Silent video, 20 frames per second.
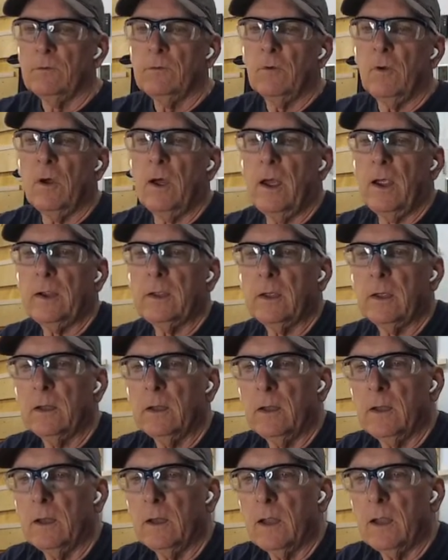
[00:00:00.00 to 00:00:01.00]
So I
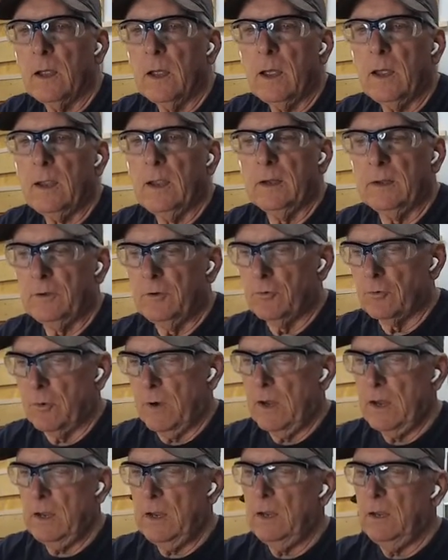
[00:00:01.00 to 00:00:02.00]
can
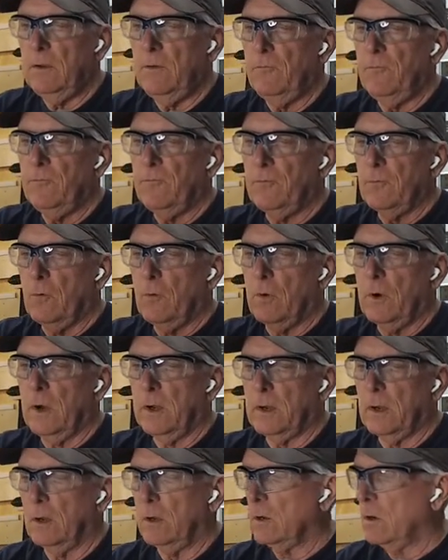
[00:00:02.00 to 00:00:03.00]
engrave, or I
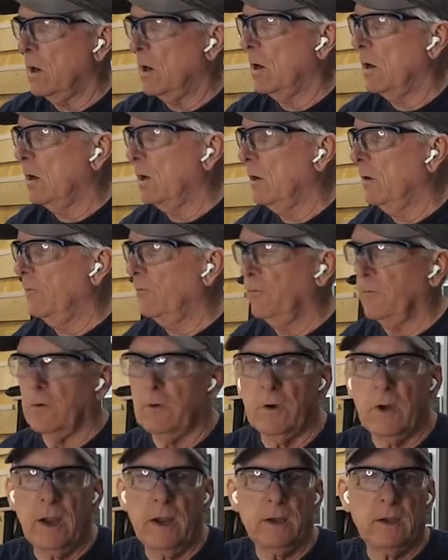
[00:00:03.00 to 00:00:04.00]
can carve,
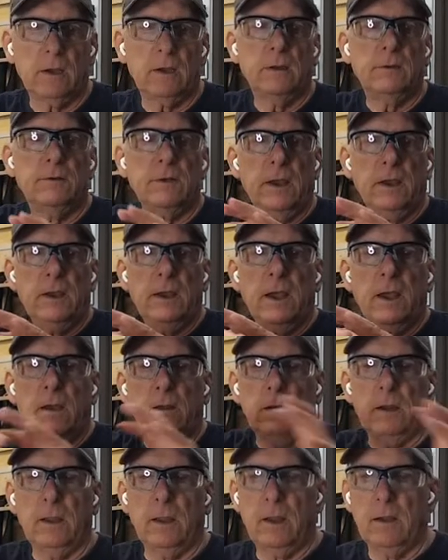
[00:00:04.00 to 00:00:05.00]
or I can take
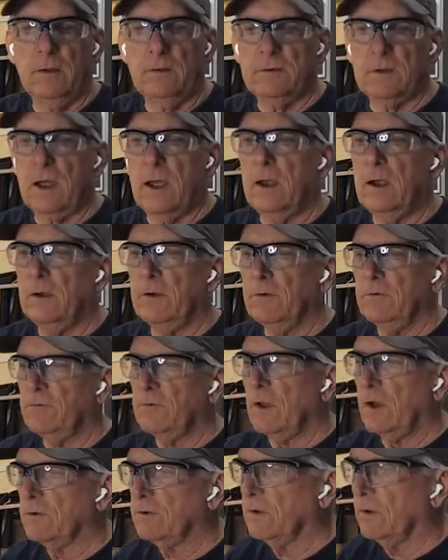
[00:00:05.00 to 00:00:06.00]
out an entire
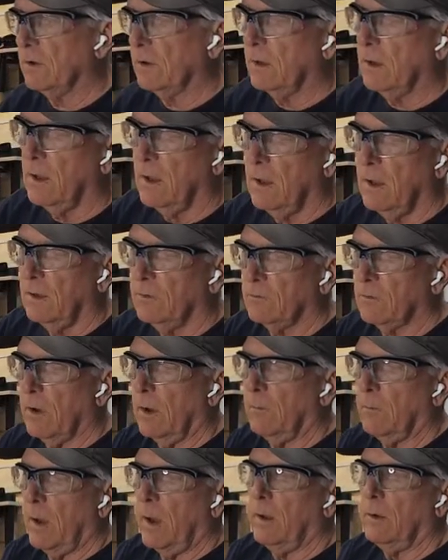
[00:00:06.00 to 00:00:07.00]
section. So
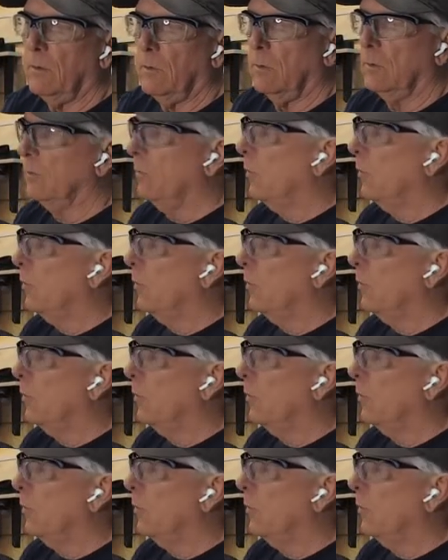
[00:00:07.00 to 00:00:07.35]
I might